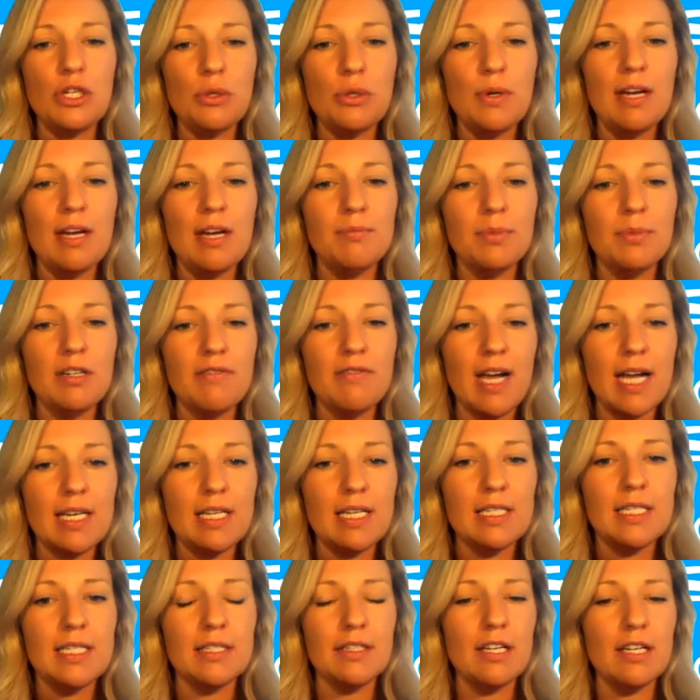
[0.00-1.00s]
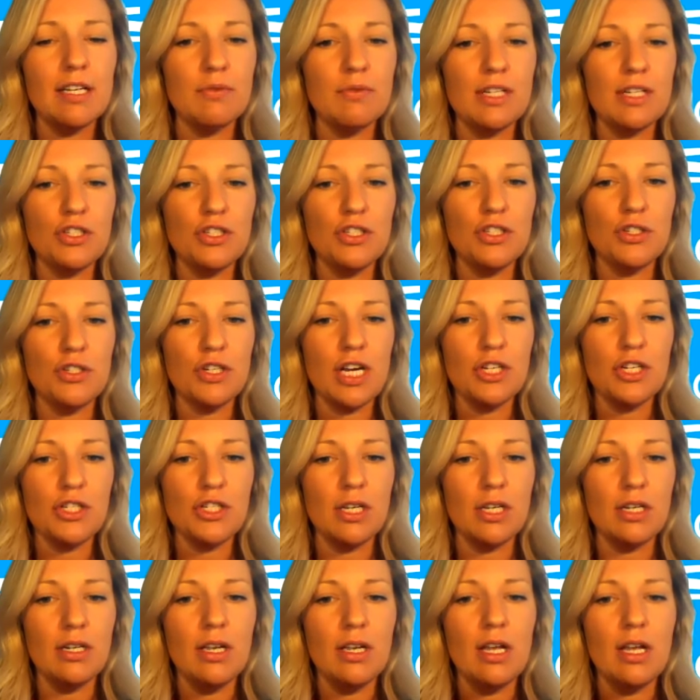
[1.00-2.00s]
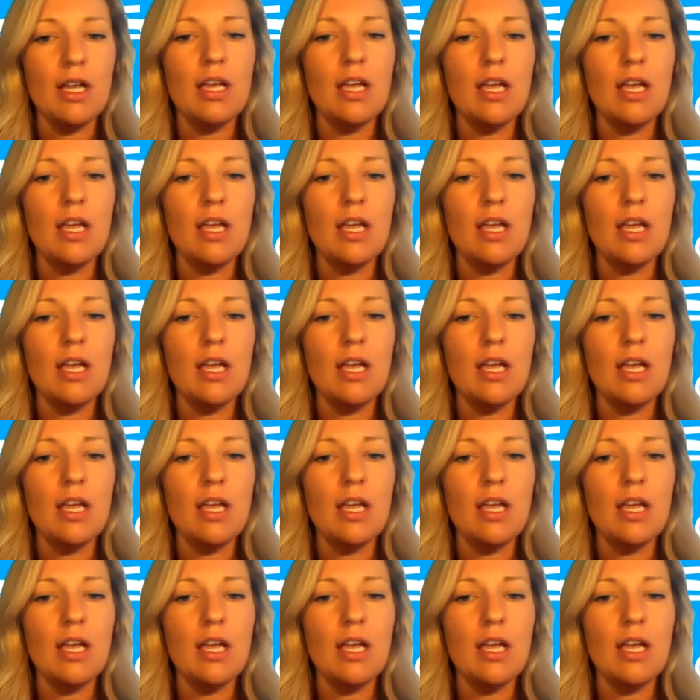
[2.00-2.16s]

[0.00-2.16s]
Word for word: you have provided during registration.